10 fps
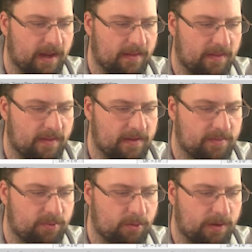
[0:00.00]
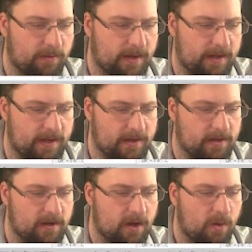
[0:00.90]
and this point right
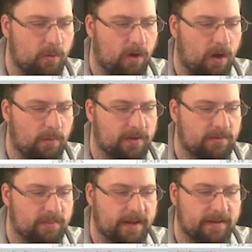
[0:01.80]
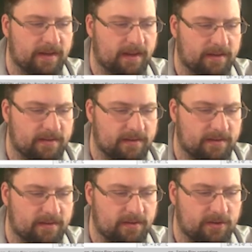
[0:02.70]
here will always remain tangent